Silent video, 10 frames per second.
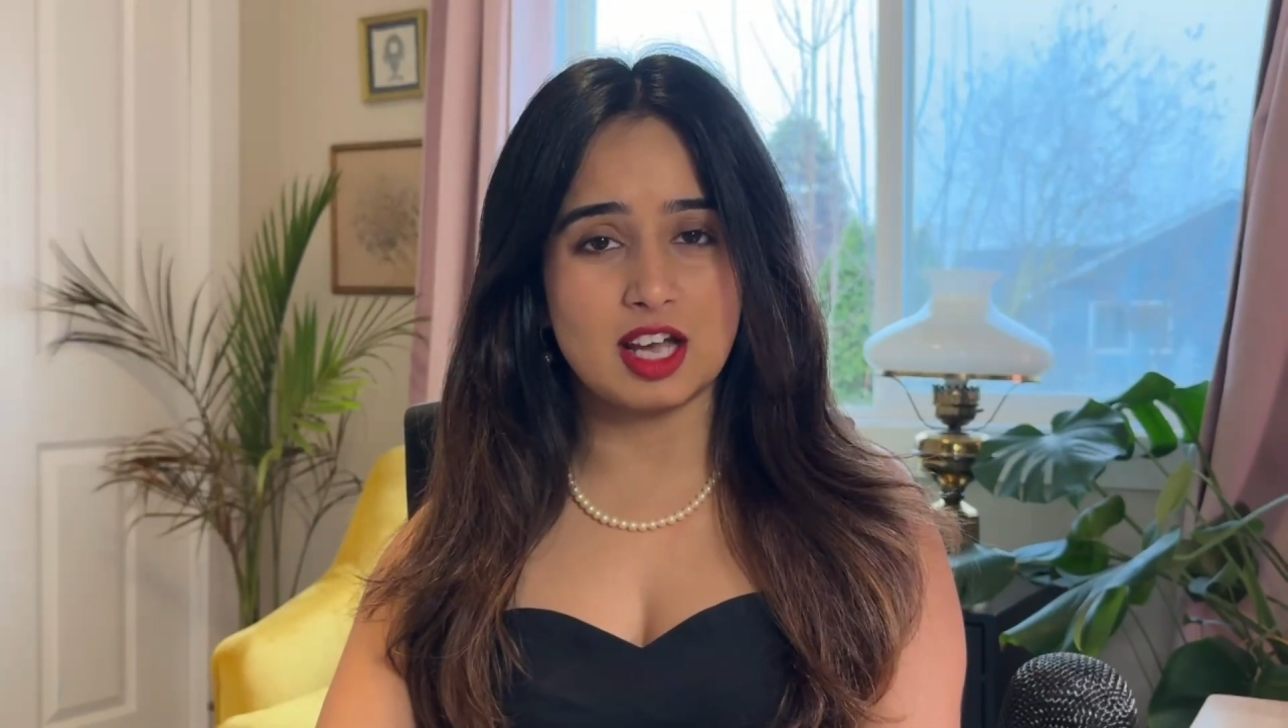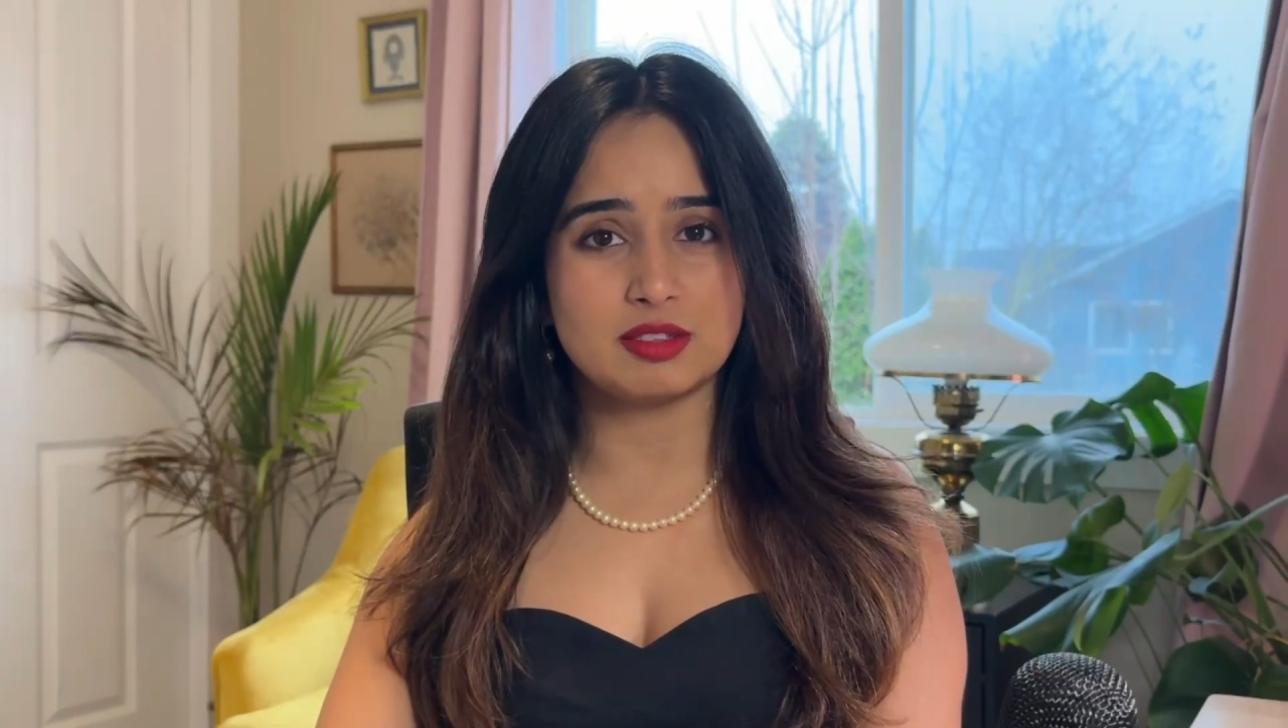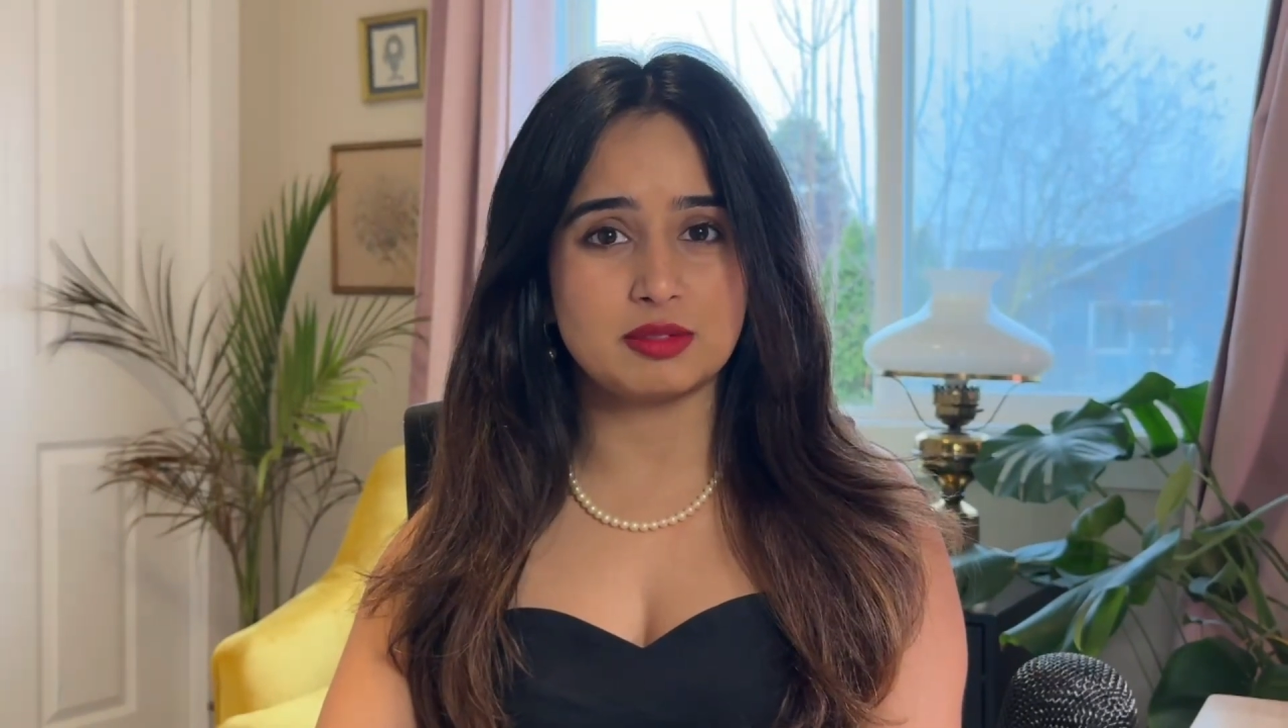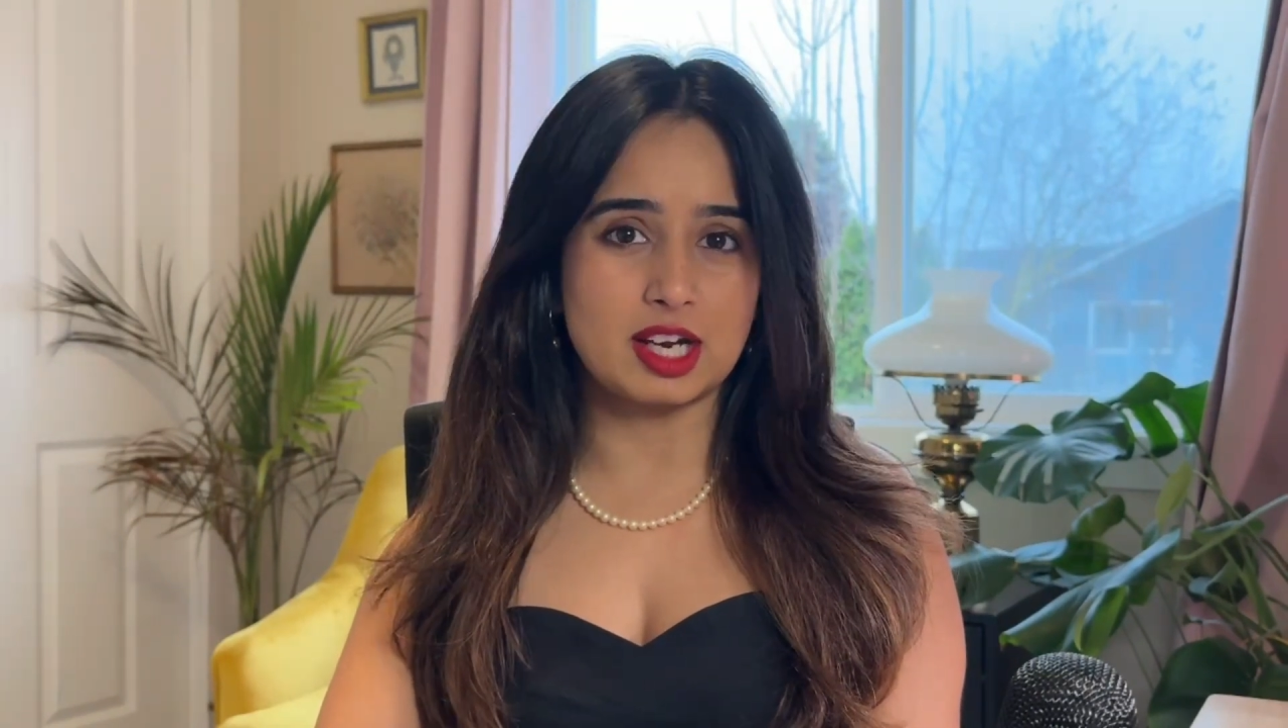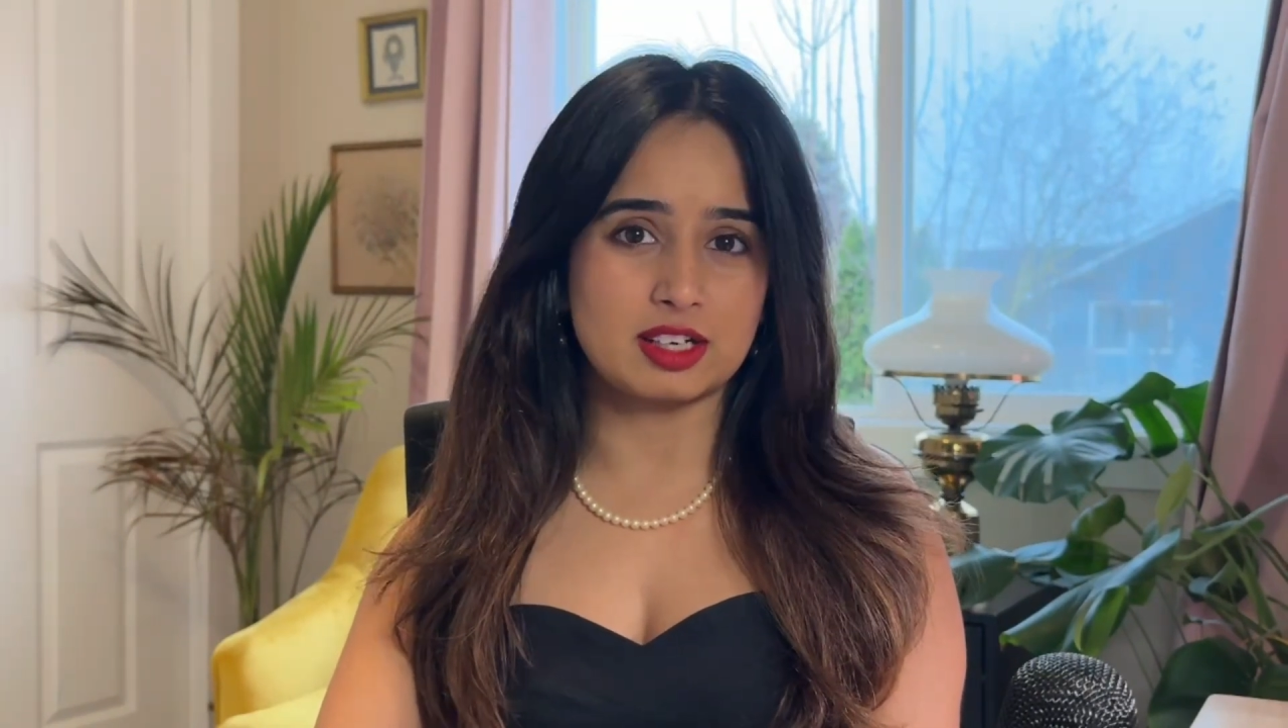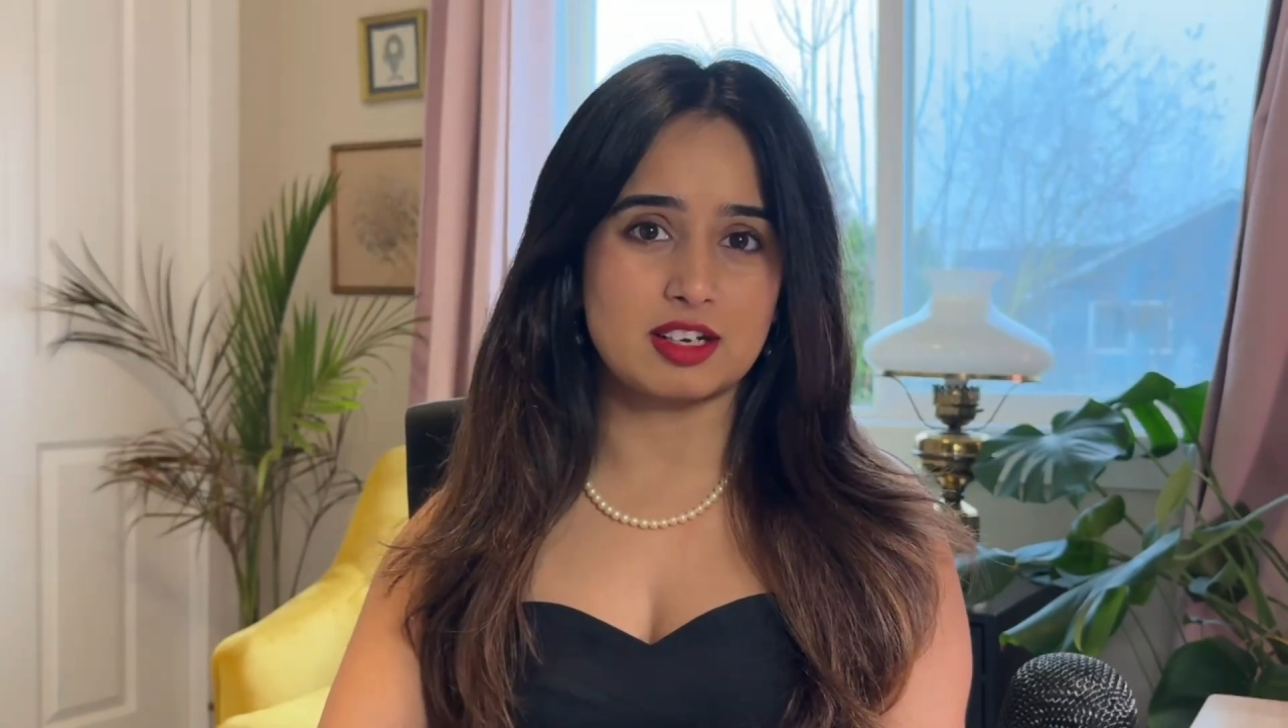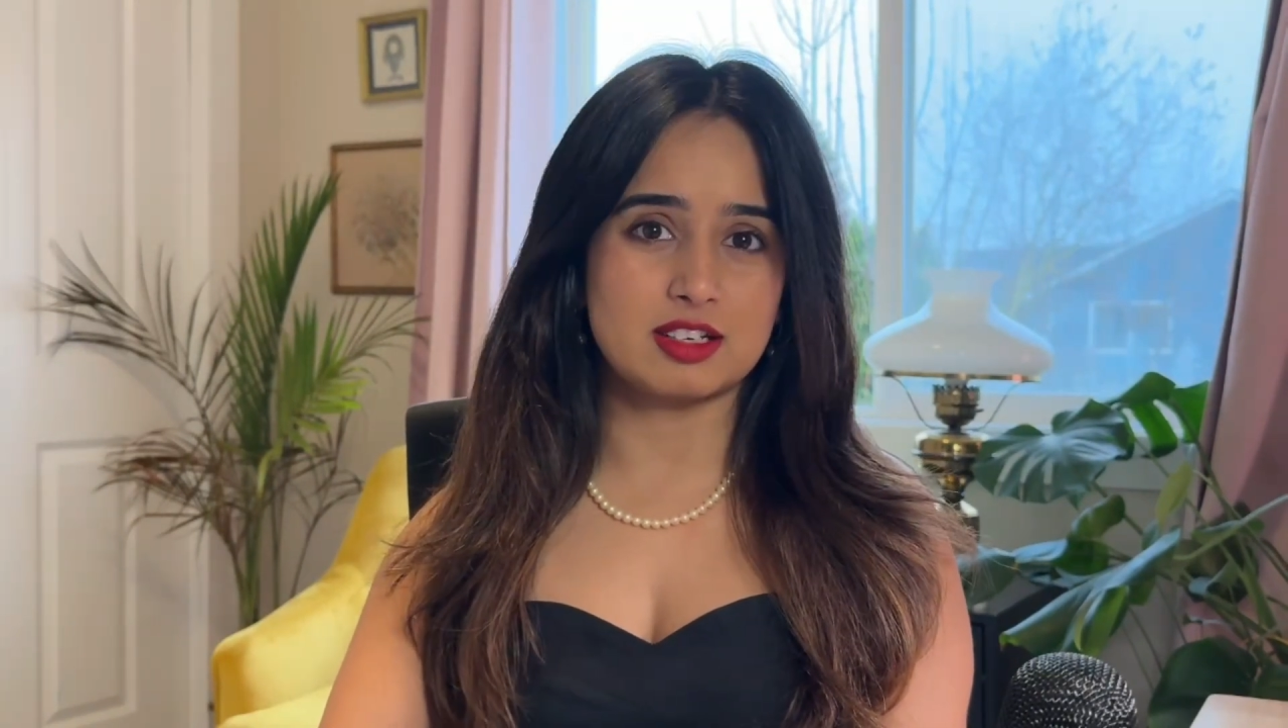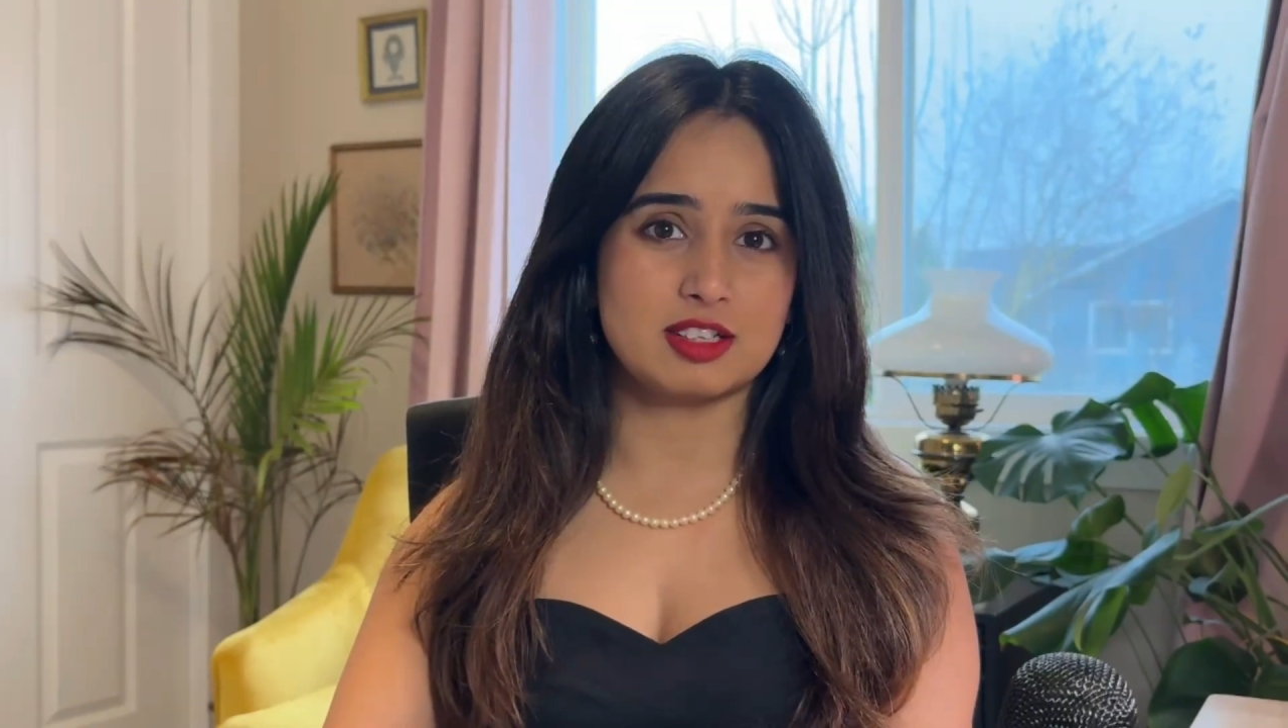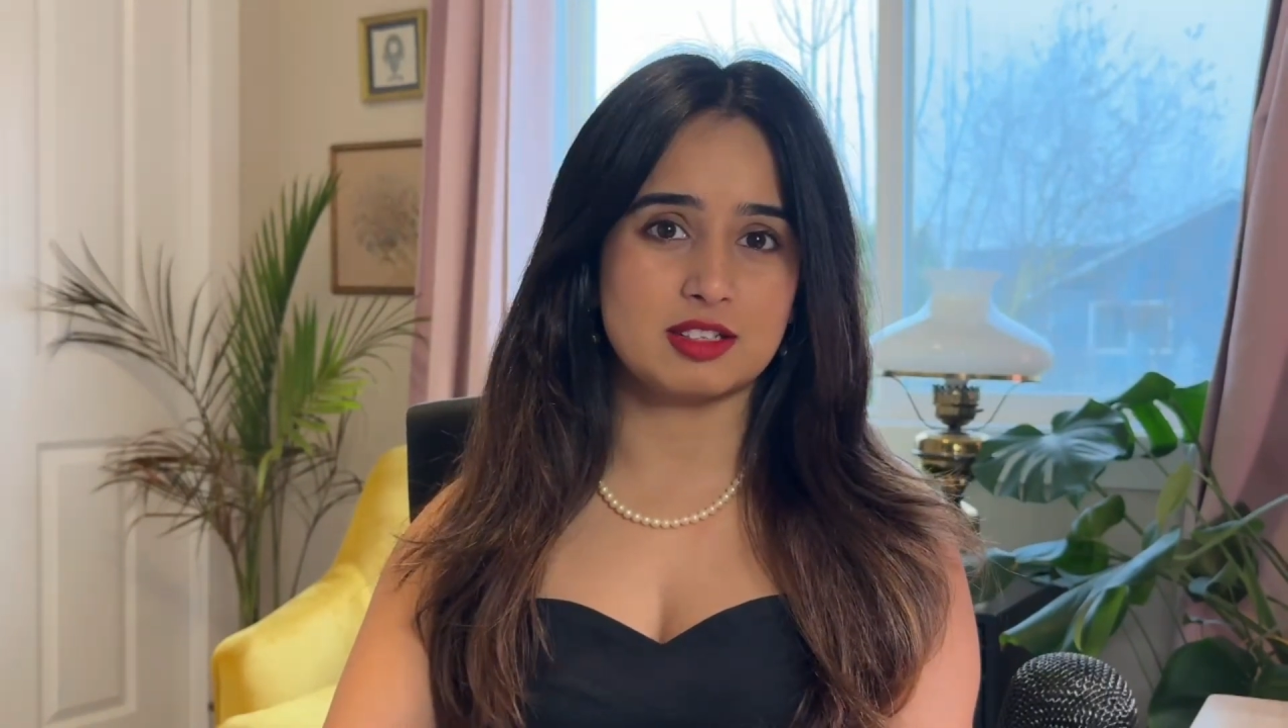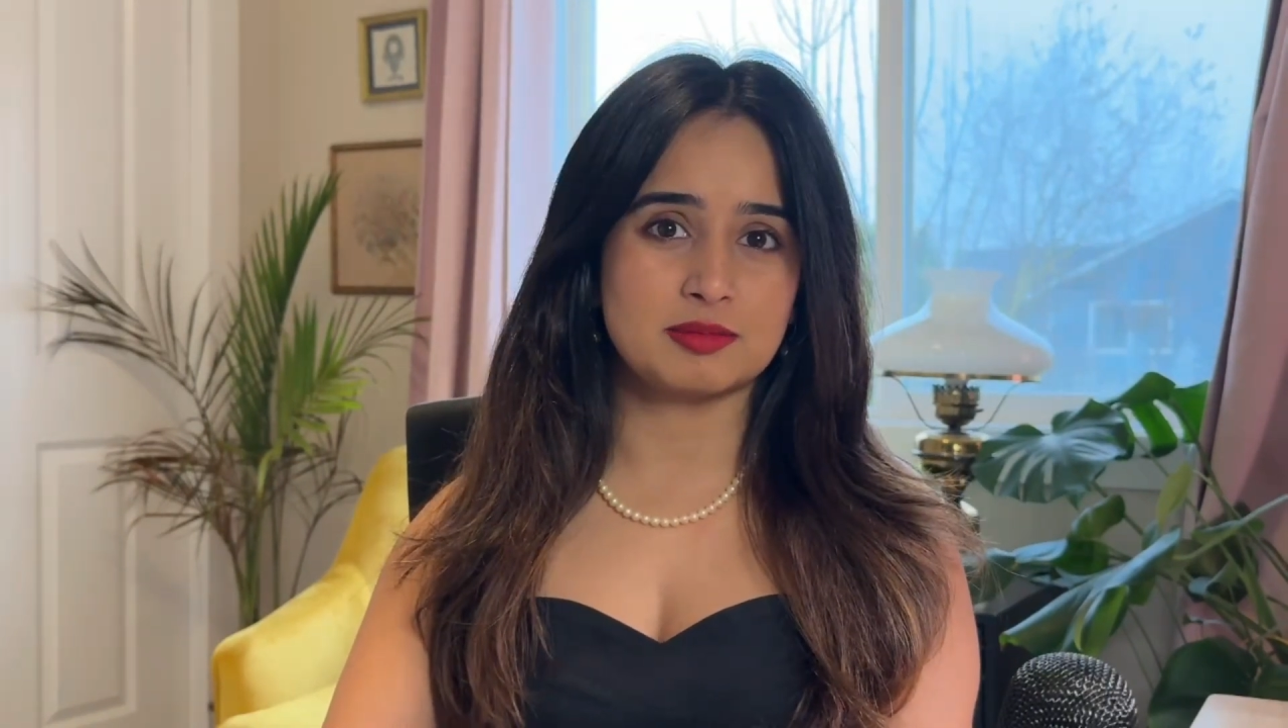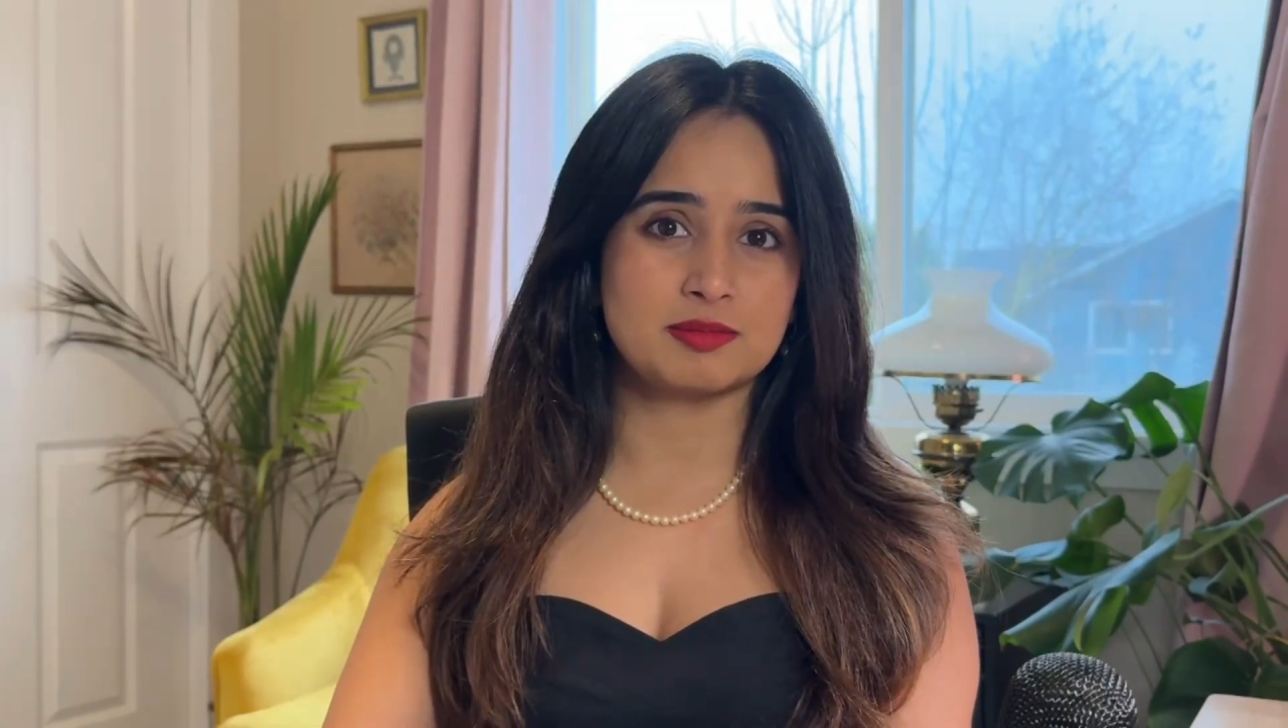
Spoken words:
and React 19.